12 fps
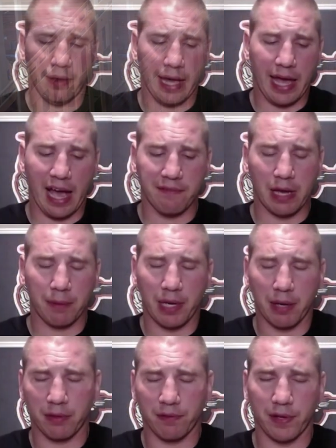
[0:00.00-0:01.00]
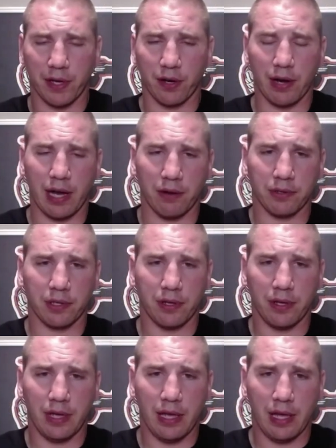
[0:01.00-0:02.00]
I have not been able to figure out
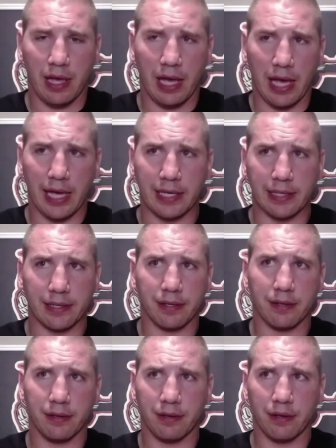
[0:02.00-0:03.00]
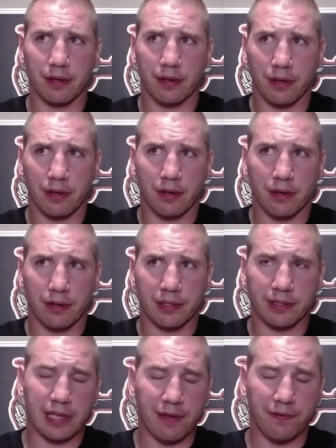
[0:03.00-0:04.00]
a
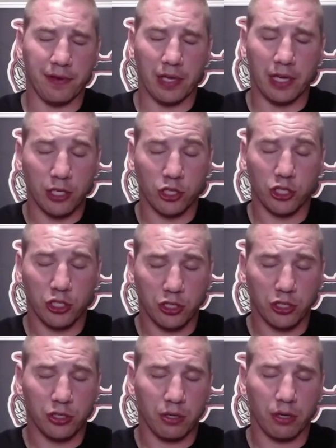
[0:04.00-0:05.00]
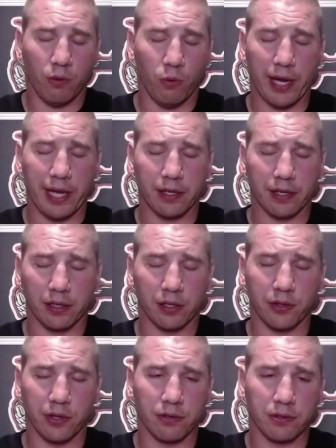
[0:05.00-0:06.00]
safe-ish way to
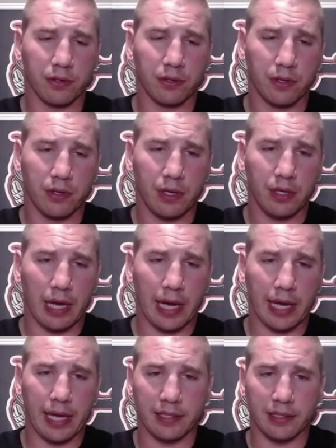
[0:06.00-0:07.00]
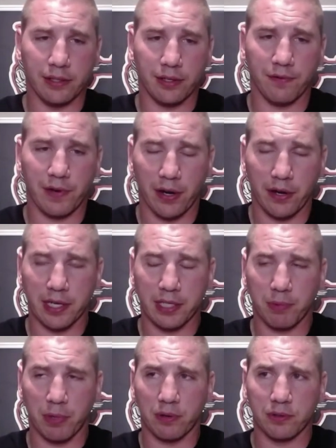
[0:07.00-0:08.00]
clear those. You're very
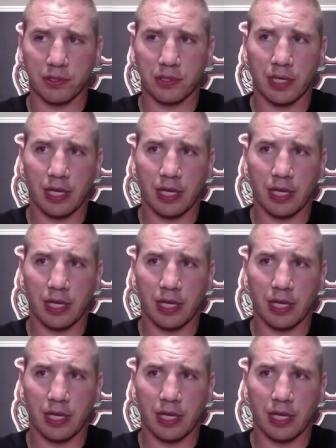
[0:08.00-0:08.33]
exposed.